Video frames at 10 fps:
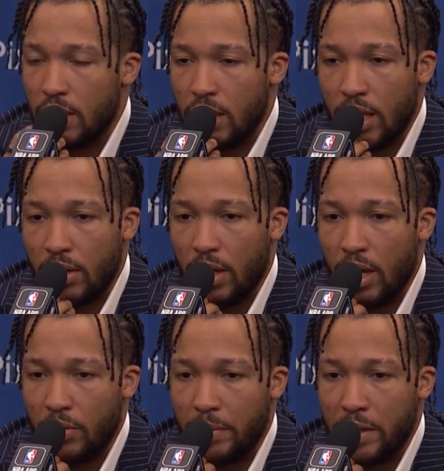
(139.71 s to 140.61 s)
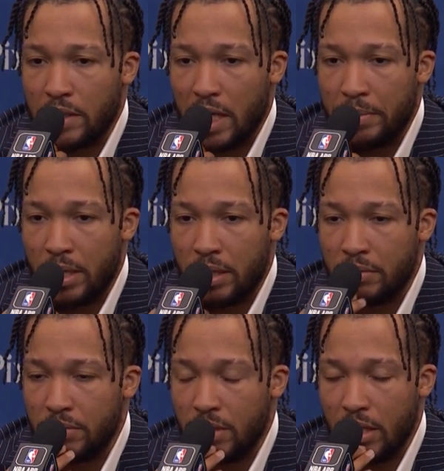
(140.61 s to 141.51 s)
Yeah, when the bench came in,
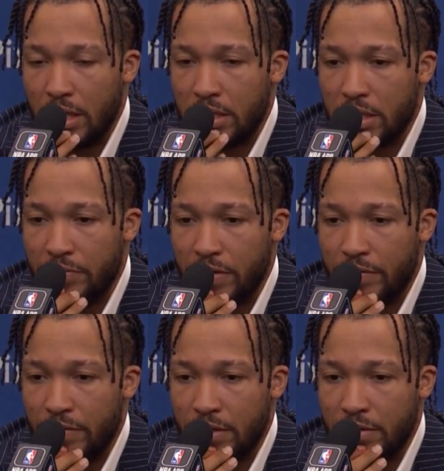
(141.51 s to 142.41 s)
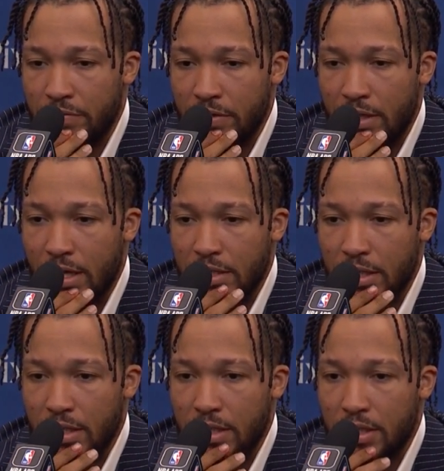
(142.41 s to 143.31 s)
no, they just did
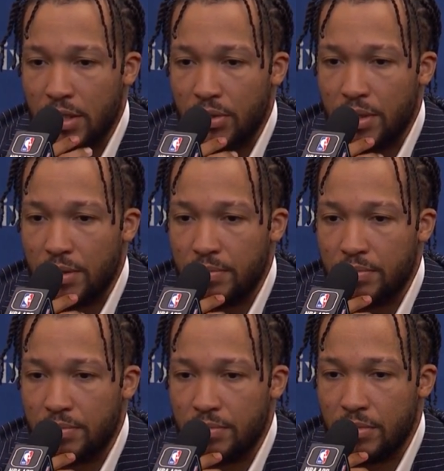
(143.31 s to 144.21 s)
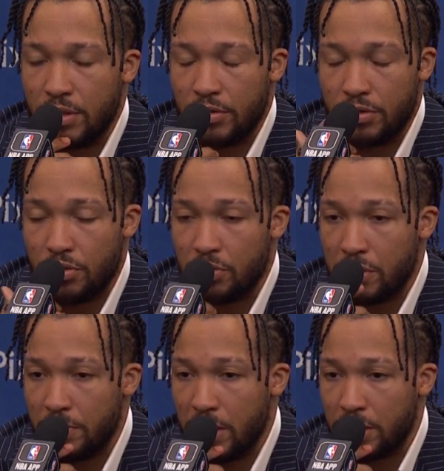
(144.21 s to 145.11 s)
fantastic. And so
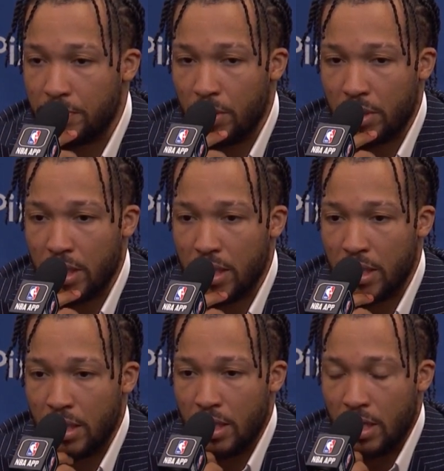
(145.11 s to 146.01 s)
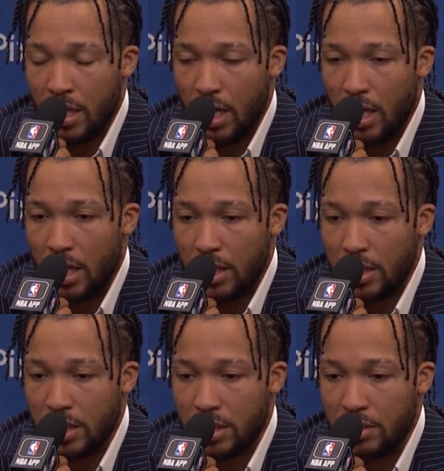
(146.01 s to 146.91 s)
Deuce, Mitch, Bogey, they
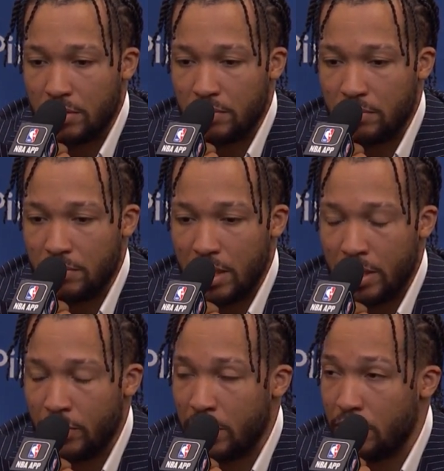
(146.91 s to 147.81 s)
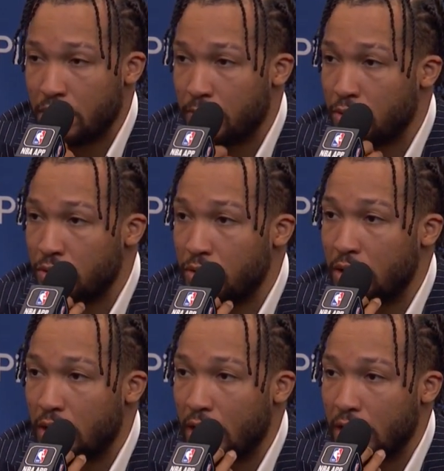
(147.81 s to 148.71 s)
did what they were supposed to do
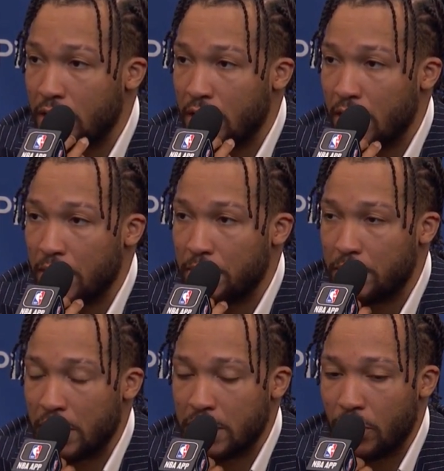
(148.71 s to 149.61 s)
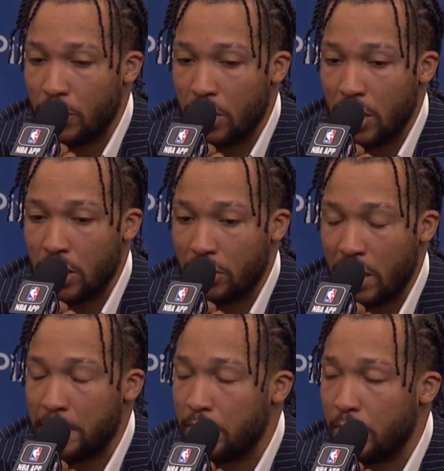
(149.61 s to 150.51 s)
tonight, and things that we know that they're
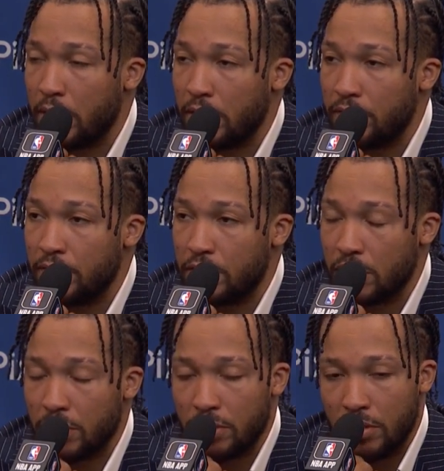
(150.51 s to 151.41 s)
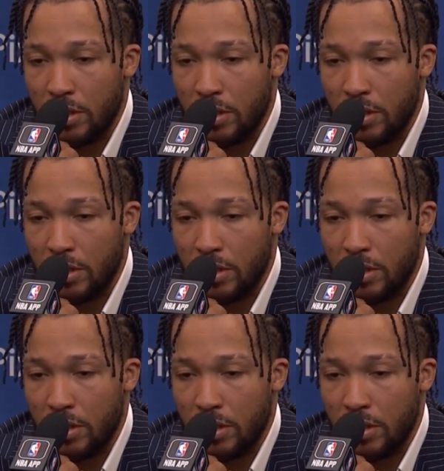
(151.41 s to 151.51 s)
capable of. And so